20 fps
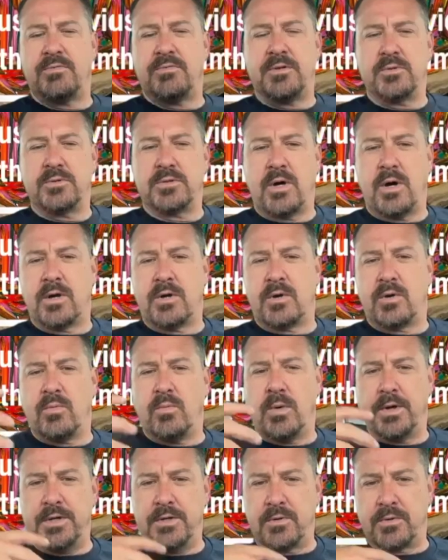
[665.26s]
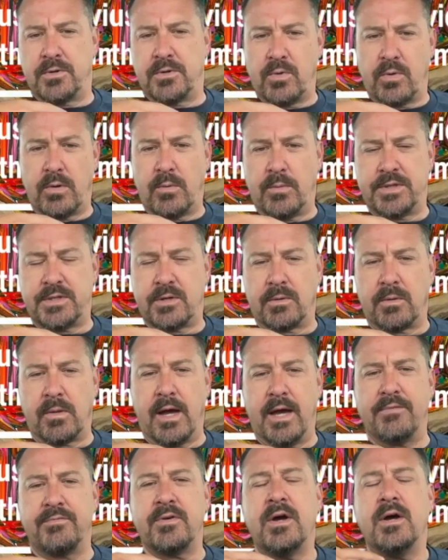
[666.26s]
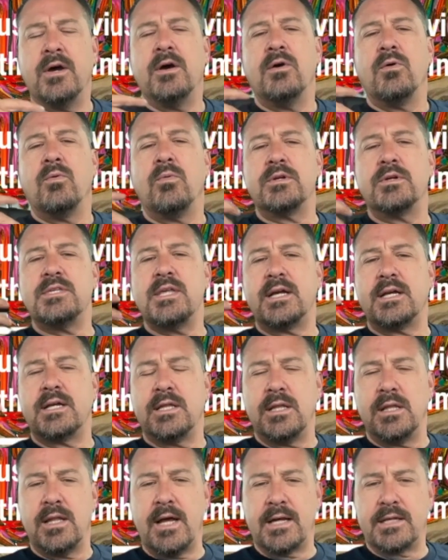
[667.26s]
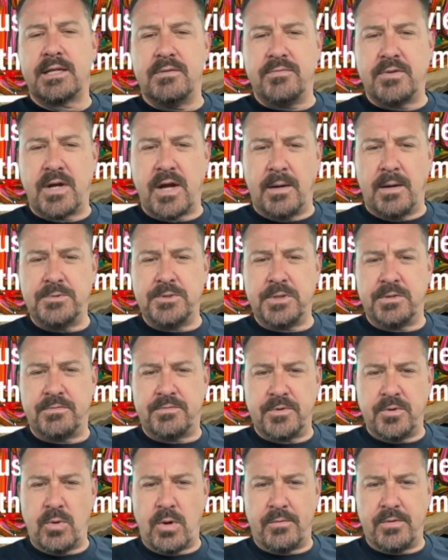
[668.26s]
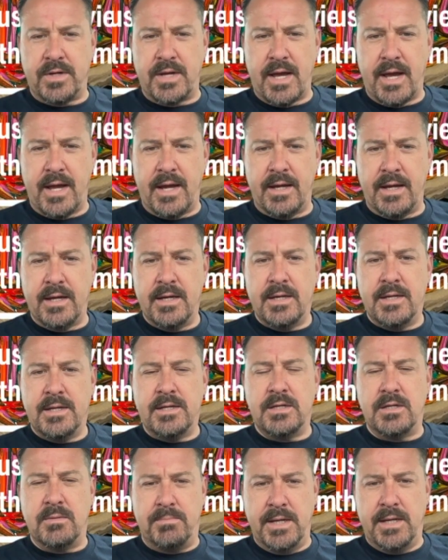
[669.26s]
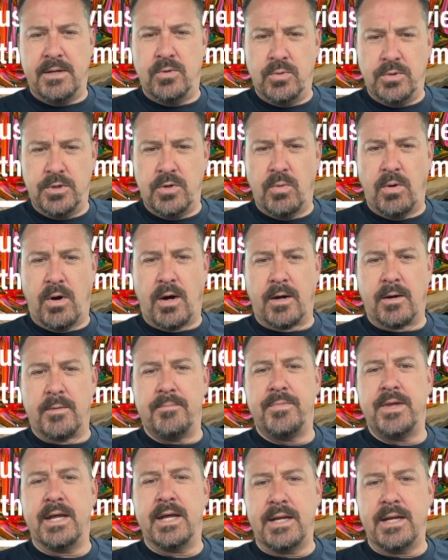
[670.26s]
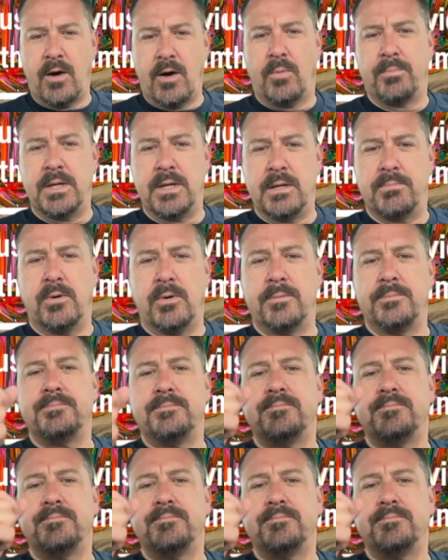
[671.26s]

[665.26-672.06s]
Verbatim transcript: and your daughter and what you're doing with your life. What is that collective gumption for you every day to be who you are and to help people?